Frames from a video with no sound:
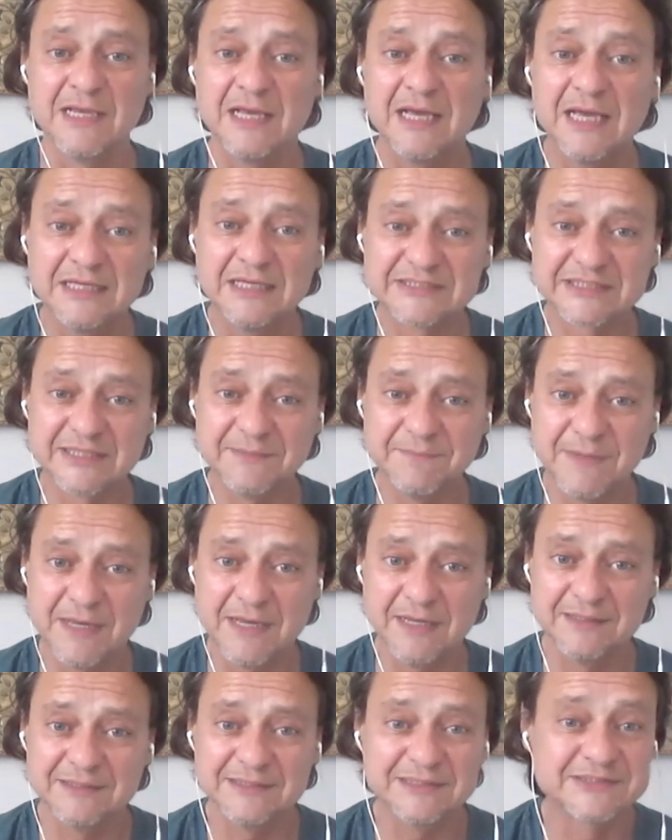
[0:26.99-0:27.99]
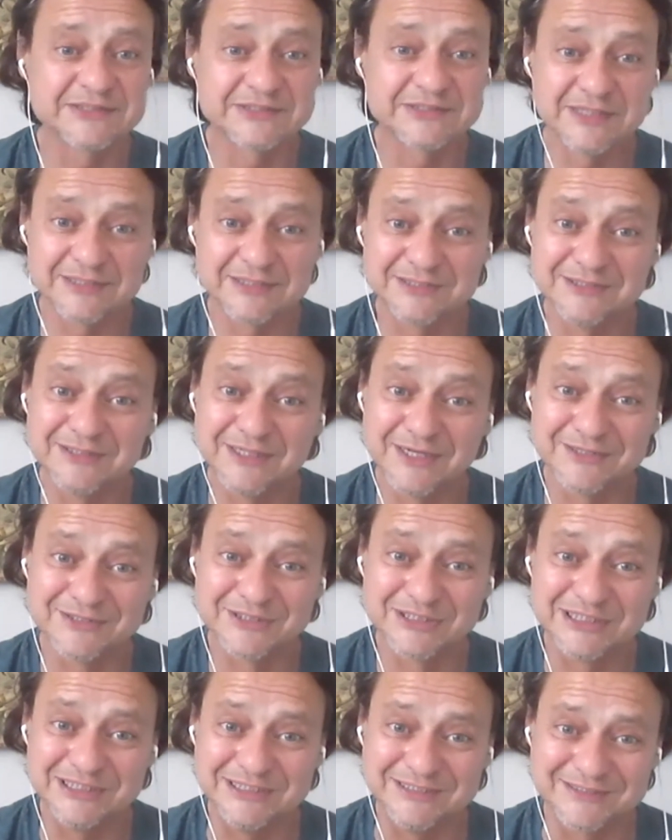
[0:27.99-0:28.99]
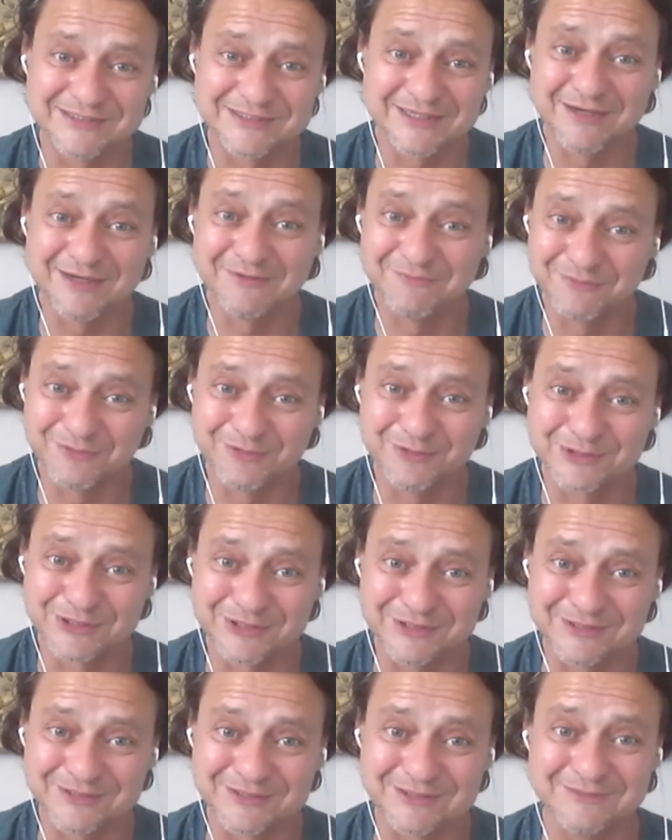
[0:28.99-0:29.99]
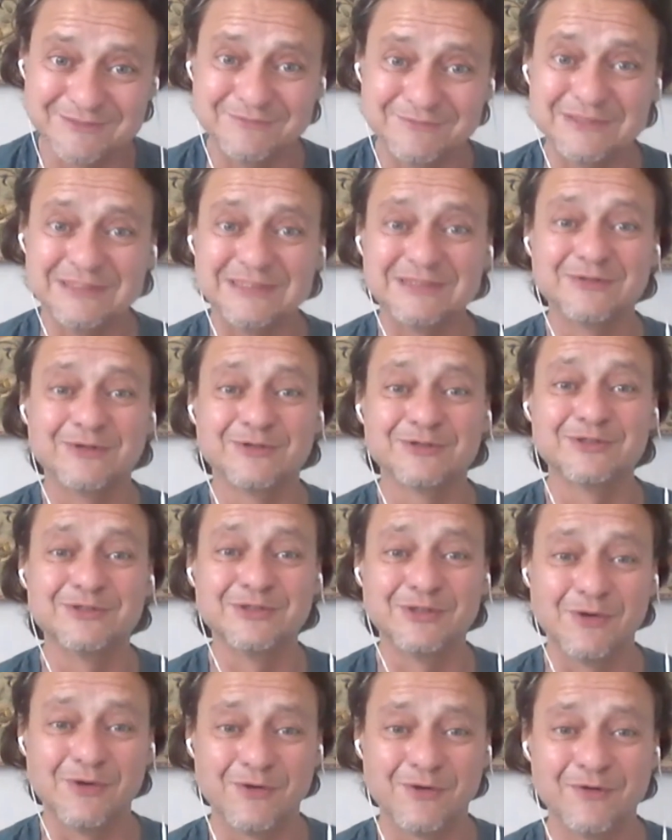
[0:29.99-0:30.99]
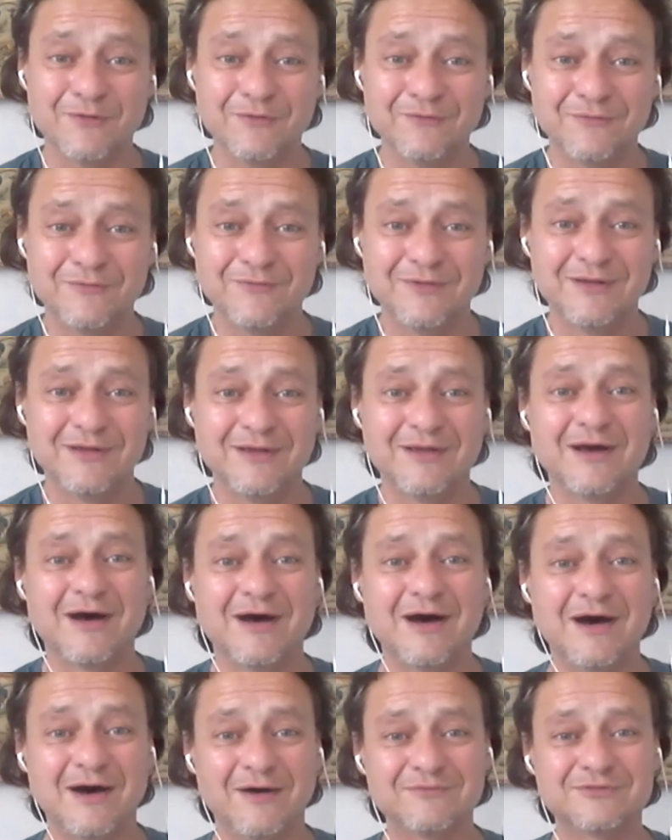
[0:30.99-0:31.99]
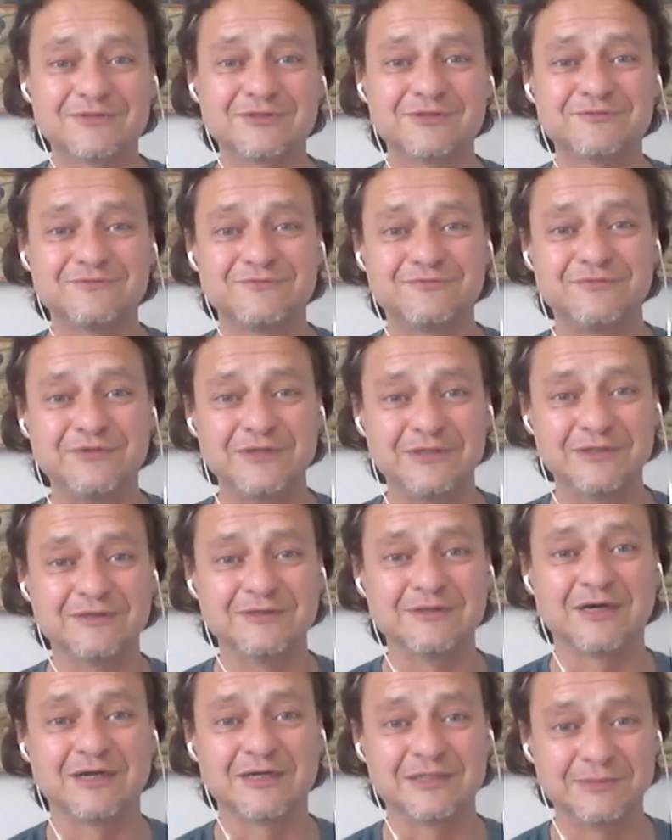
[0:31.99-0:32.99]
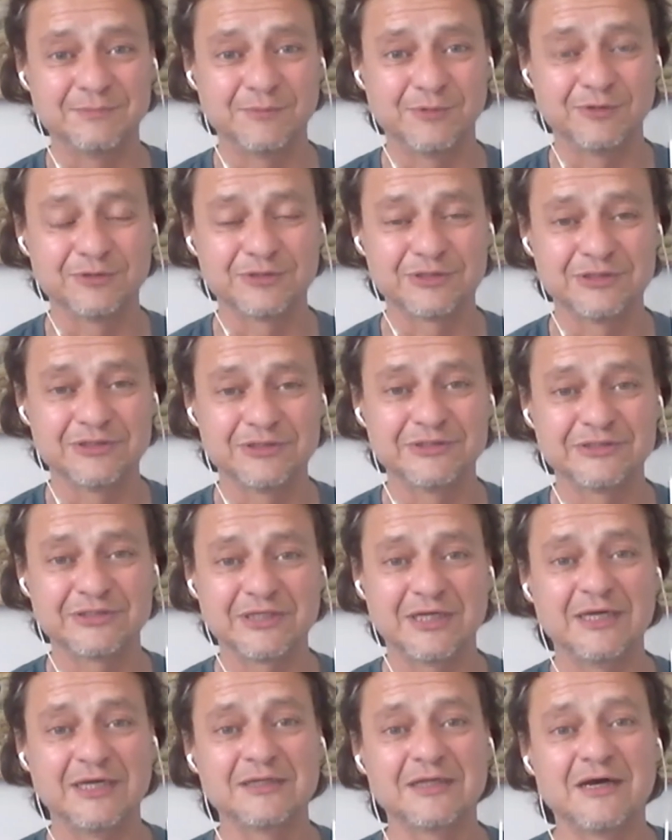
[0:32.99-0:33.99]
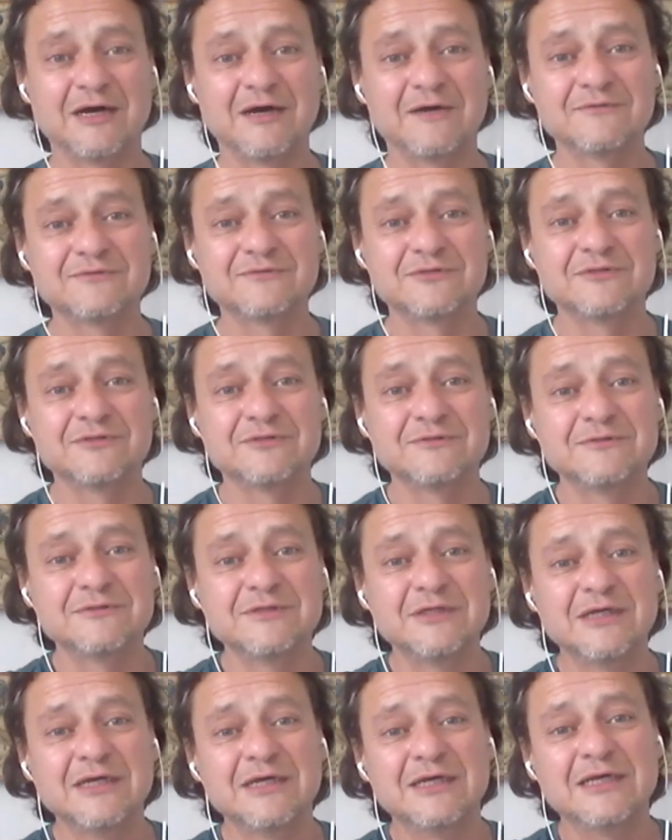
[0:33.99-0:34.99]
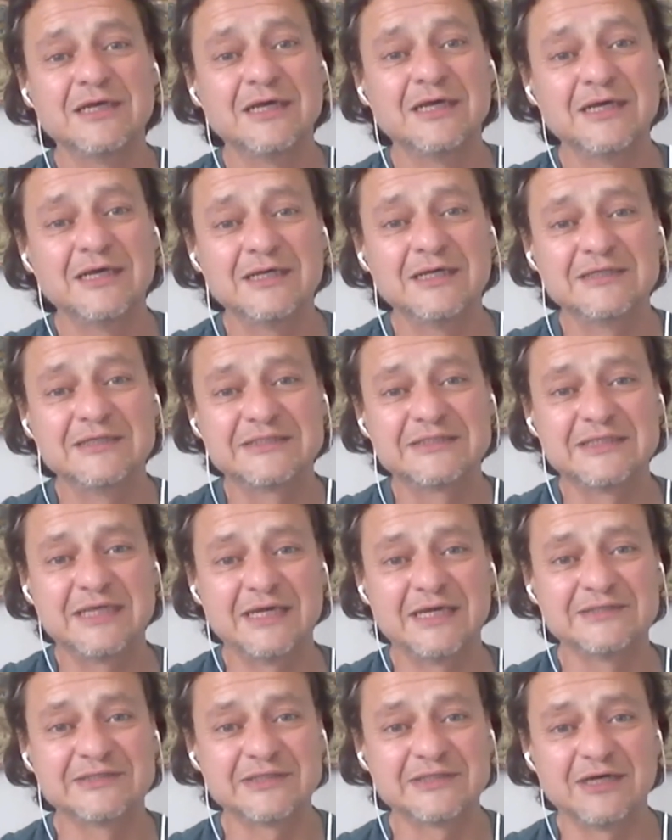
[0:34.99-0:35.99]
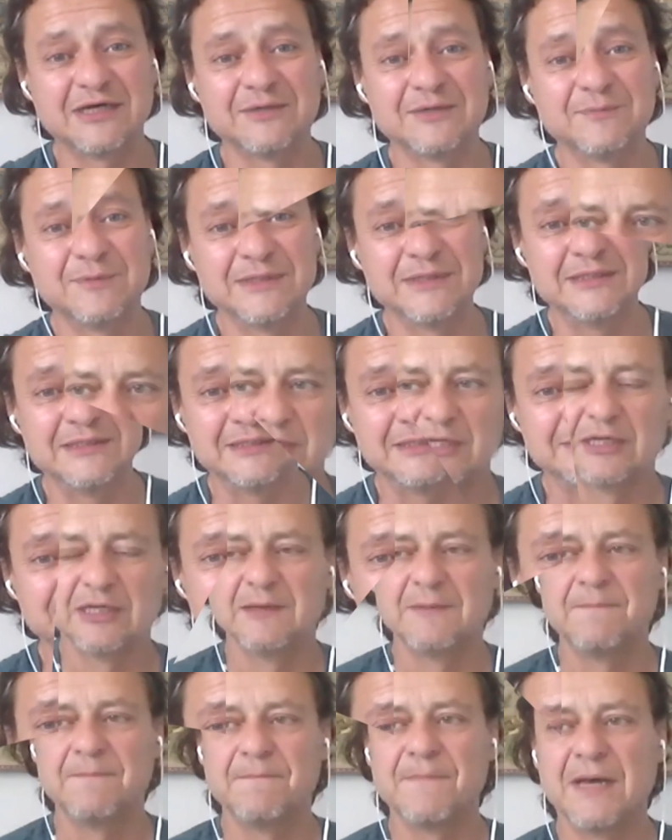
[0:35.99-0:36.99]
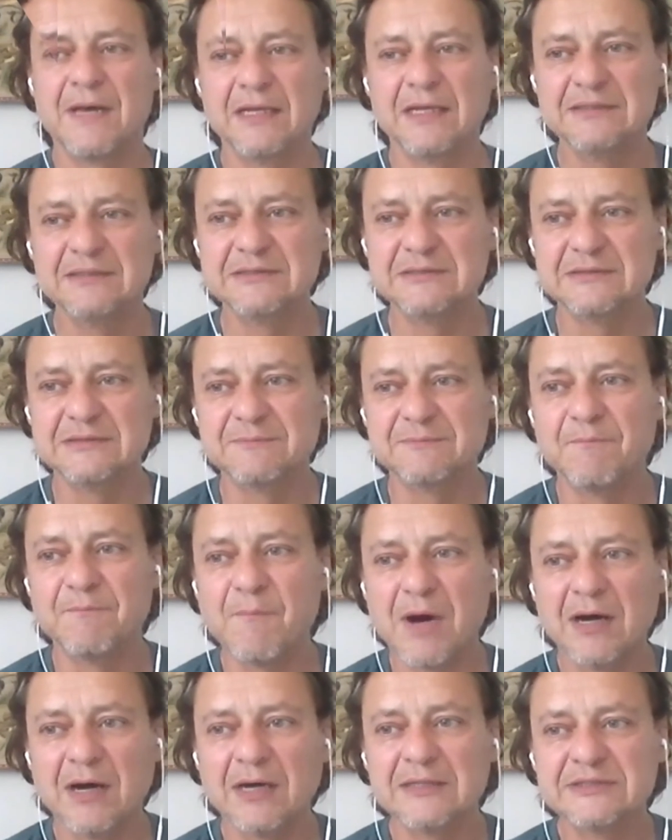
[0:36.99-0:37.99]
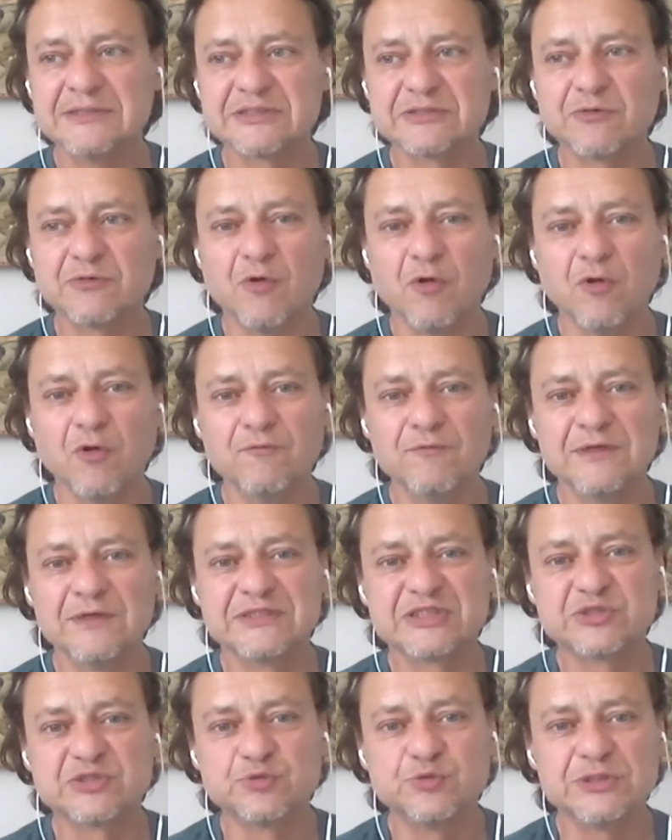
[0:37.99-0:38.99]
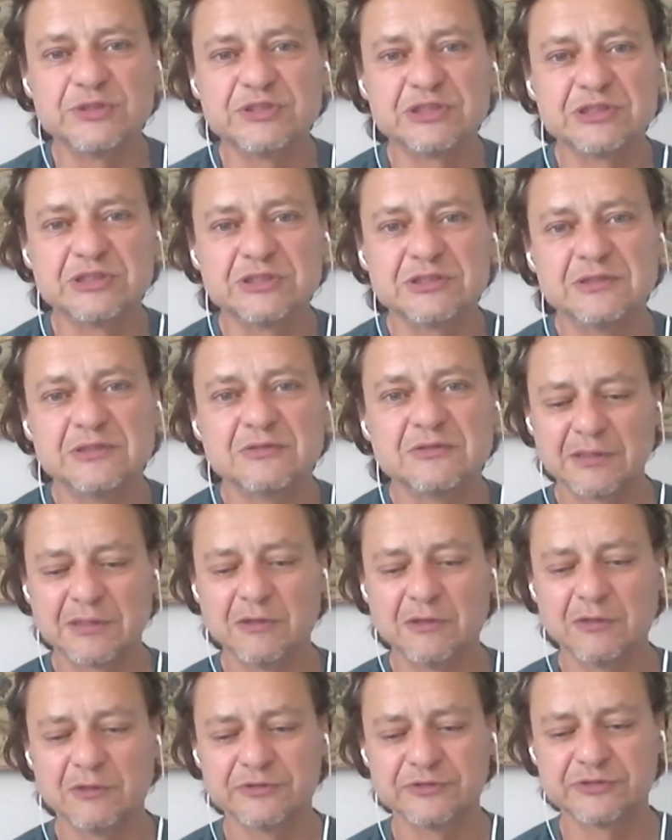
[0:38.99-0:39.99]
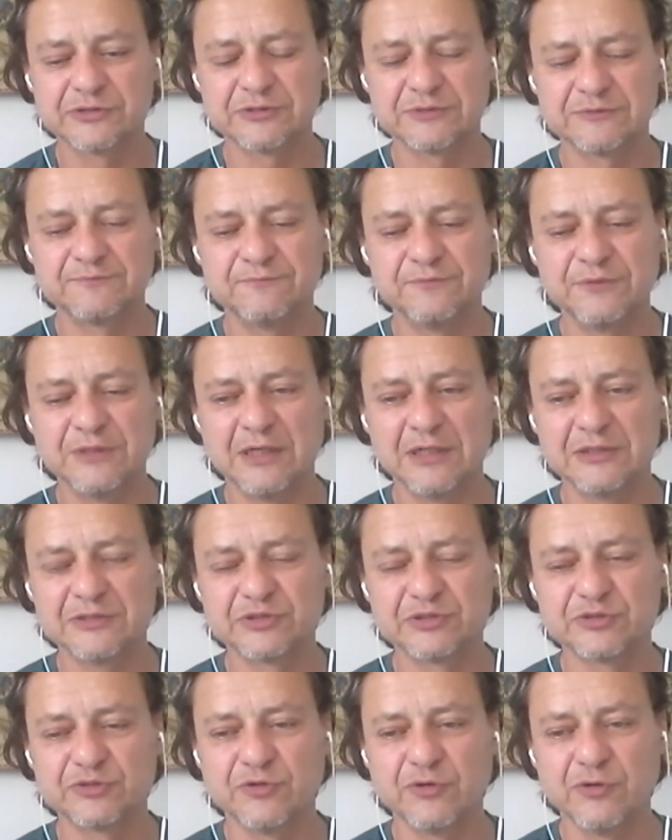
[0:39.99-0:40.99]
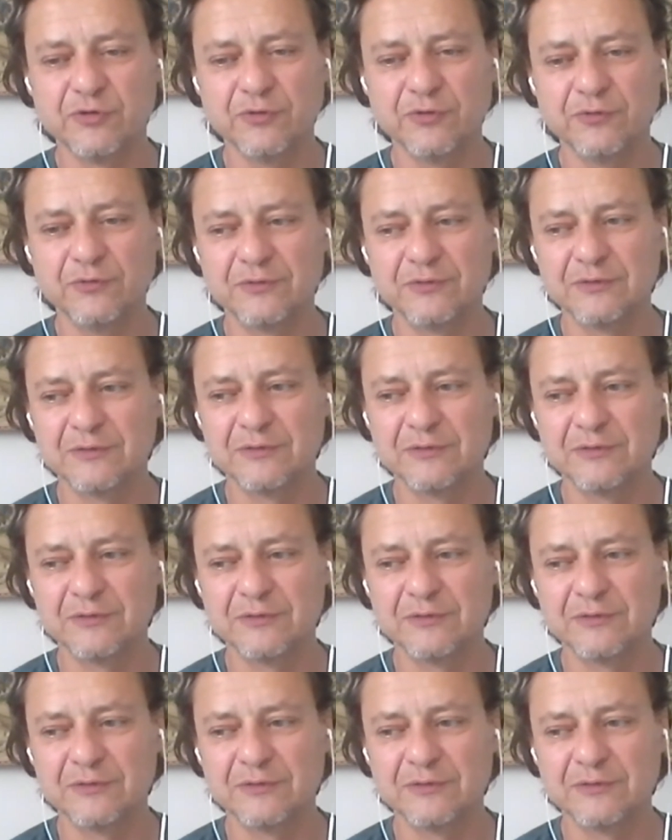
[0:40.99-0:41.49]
As a man, it's not in our genes, unfortunately. We don't know how to feel our emotions and how to sense our body. What man minds always switch because we are so